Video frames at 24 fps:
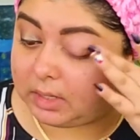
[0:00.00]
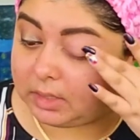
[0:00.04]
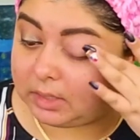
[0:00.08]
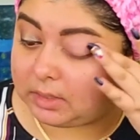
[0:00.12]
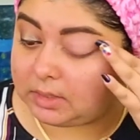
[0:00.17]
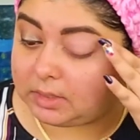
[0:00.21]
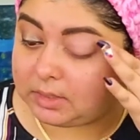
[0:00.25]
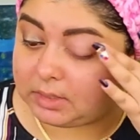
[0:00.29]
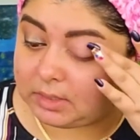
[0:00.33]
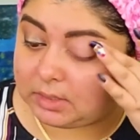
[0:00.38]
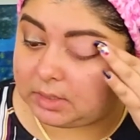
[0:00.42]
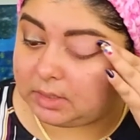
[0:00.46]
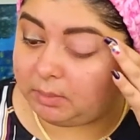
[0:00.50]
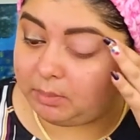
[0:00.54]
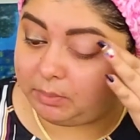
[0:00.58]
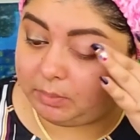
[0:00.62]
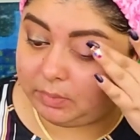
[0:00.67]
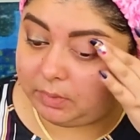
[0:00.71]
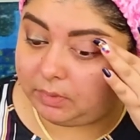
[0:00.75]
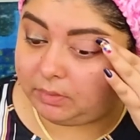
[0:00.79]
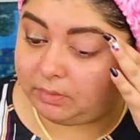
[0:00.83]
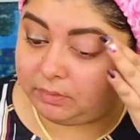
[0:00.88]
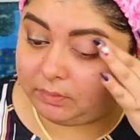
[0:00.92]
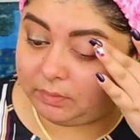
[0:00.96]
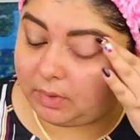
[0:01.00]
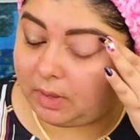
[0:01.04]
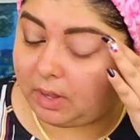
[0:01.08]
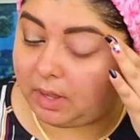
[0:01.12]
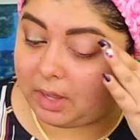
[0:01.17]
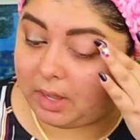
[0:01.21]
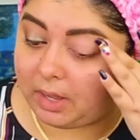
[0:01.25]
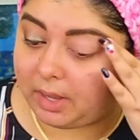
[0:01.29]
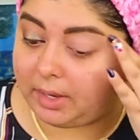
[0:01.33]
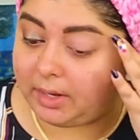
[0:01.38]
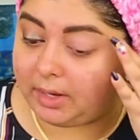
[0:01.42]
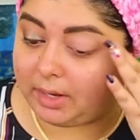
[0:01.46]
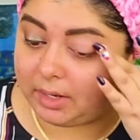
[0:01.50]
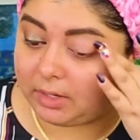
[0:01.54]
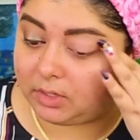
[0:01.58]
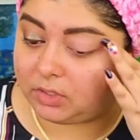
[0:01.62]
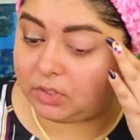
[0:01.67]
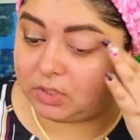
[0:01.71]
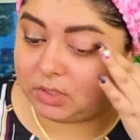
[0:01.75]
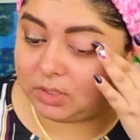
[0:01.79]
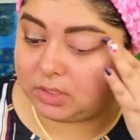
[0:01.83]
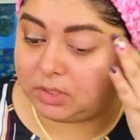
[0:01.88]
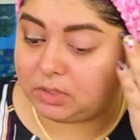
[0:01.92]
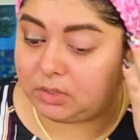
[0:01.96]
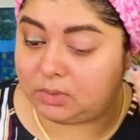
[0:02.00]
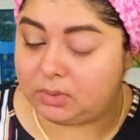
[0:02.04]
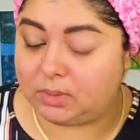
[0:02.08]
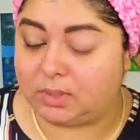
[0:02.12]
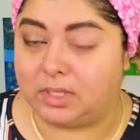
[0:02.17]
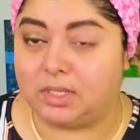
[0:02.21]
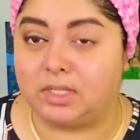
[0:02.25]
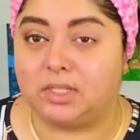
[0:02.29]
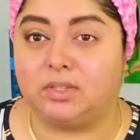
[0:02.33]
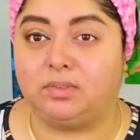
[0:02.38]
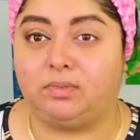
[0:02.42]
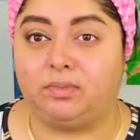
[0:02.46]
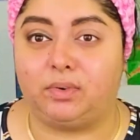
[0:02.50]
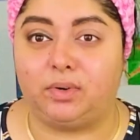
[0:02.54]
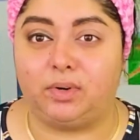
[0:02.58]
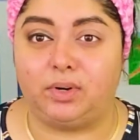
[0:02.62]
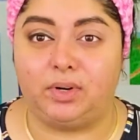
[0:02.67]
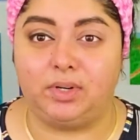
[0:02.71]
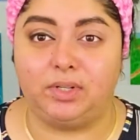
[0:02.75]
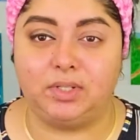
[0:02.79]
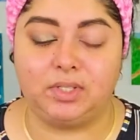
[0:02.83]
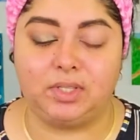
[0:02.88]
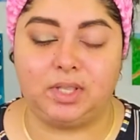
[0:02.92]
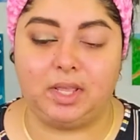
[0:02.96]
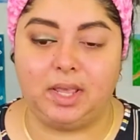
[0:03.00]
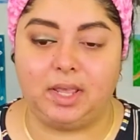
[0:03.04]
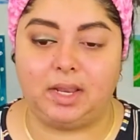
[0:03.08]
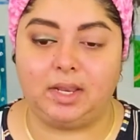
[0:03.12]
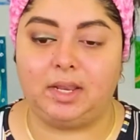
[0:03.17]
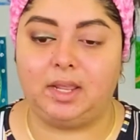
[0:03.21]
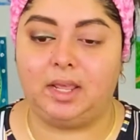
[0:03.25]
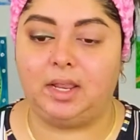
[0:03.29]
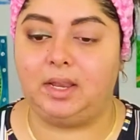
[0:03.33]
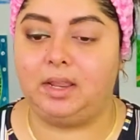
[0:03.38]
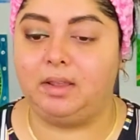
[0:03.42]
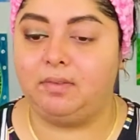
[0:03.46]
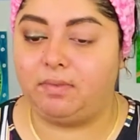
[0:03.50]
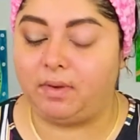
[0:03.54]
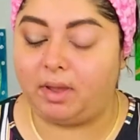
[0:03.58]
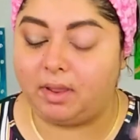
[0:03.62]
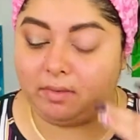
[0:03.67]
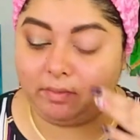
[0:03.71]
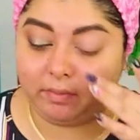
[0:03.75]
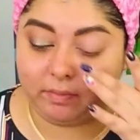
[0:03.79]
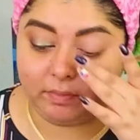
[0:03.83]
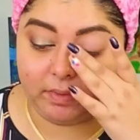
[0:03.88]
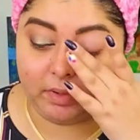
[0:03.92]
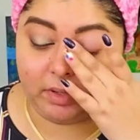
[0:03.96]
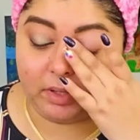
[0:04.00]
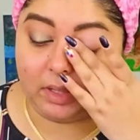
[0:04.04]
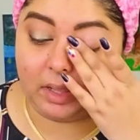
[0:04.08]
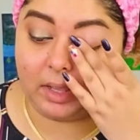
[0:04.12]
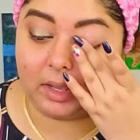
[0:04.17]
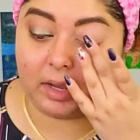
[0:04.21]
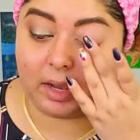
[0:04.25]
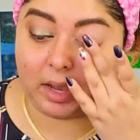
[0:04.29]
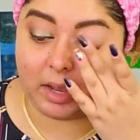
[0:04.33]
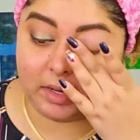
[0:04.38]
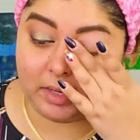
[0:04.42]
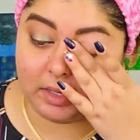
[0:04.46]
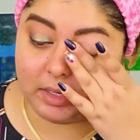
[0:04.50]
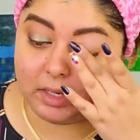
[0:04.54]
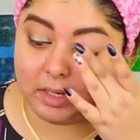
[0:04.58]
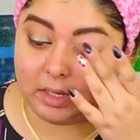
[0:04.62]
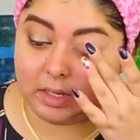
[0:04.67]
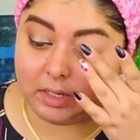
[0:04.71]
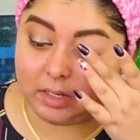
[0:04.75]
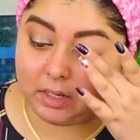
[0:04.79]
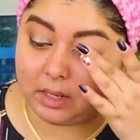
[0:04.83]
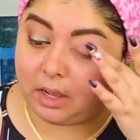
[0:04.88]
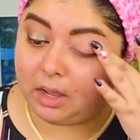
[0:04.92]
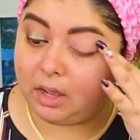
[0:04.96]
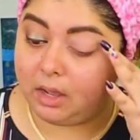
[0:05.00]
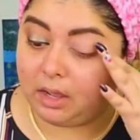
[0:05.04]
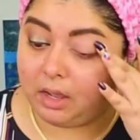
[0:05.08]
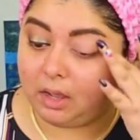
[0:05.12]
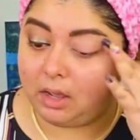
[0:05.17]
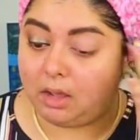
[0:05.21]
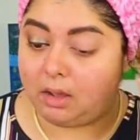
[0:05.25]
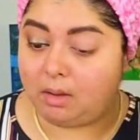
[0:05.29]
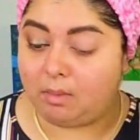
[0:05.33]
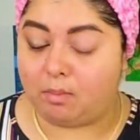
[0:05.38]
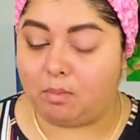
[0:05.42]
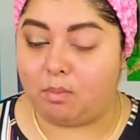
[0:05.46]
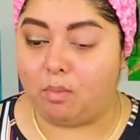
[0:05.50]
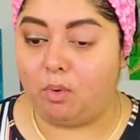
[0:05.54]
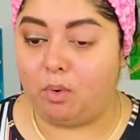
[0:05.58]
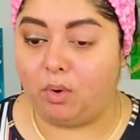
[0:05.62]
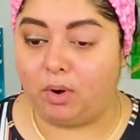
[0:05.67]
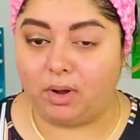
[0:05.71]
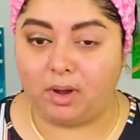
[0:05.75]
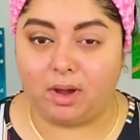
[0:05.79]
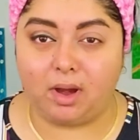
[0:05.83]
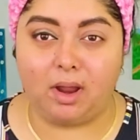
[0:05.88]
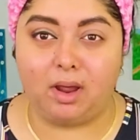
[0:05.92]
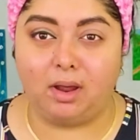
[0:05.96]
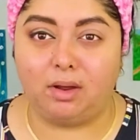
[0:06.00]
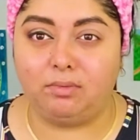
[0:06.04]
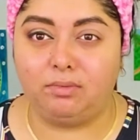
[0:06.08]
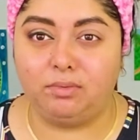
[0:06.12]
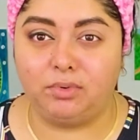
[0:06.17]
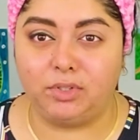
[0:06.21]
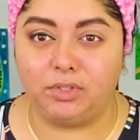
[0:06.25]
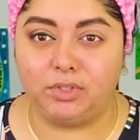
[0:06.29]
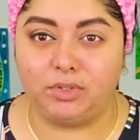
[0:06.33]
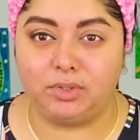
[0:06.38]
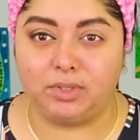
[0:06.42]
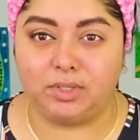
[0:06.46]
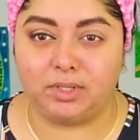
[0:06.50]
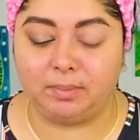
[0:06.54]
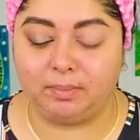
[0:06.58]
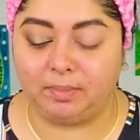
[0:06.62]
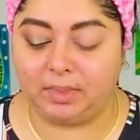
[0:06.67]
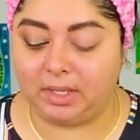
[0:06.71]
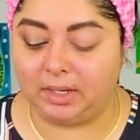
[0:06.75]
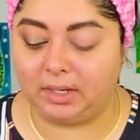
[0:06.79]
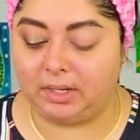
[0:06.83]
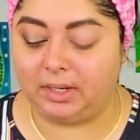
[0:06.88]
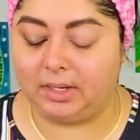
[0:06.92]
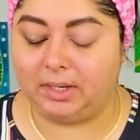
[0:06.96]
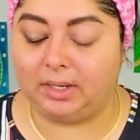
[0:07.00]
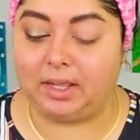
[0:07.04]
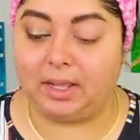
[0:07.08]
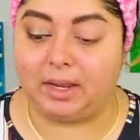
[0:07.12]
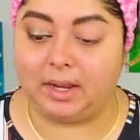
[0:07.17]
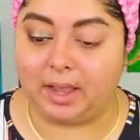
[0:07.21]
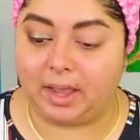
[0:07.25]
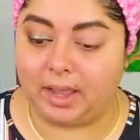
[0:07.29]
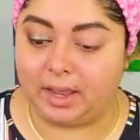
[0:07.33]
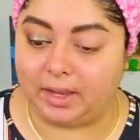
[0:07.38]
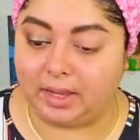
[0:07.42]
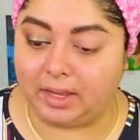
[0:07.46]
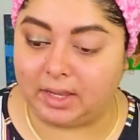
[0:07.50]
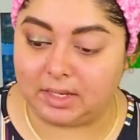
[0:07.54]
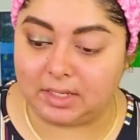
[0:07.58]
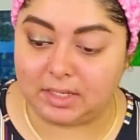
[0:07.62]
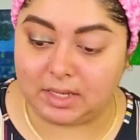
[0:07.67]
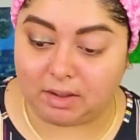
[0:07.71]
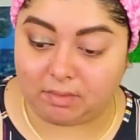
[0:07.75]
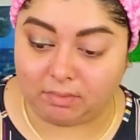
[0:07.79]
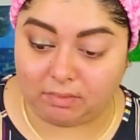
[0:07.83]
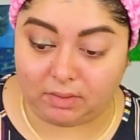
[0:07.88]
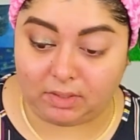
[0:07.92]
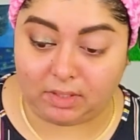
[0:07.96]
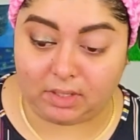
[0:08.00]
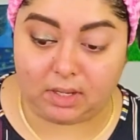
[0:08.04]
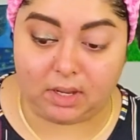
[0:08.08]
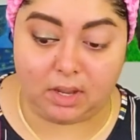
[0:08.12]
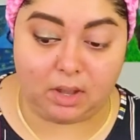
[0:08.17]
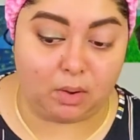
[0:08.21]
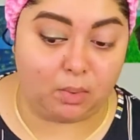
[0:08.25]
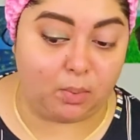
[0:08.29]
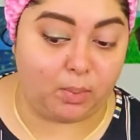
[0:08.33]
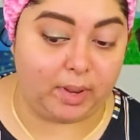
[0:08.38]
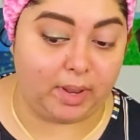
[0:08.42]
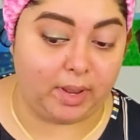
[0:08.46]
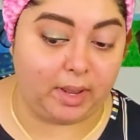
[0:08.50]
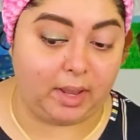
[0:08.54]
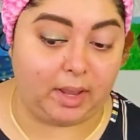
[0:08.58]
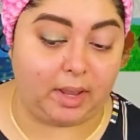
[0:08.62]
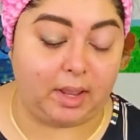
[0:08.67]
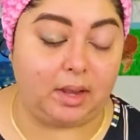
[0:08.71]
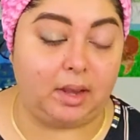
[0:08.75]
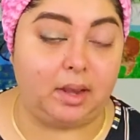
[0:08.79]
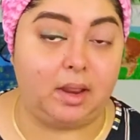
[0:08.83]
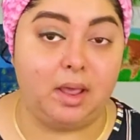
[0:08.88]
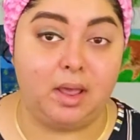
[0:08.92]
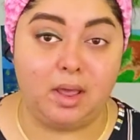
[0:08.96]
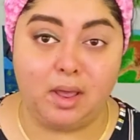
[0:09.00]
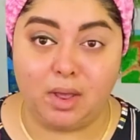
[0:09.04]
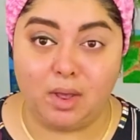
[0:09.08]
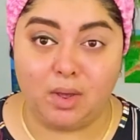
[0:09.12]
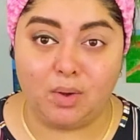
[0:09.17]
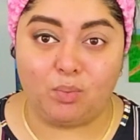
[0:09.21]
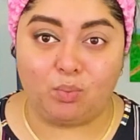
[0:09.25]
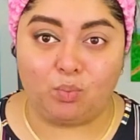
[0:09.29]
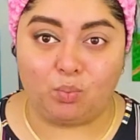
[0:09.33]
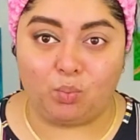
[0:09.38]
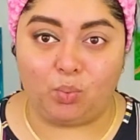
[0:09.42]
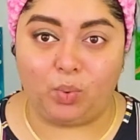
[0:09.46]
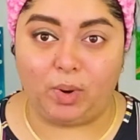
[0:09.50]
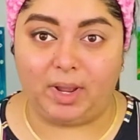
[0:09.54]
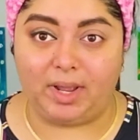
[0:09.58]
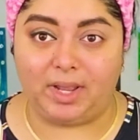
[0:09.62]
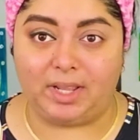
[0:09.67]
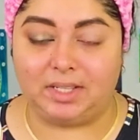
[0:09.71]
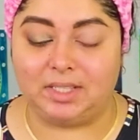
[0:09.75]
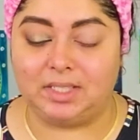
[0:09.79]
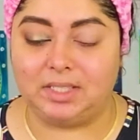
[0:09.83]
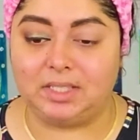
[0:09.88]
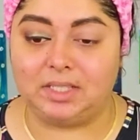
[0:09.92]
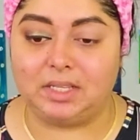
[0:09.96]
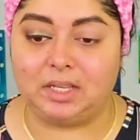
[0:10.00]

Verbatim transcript: simplified and just do this first, and then if I feel like I need more coverage or something like that, I can definitely go in with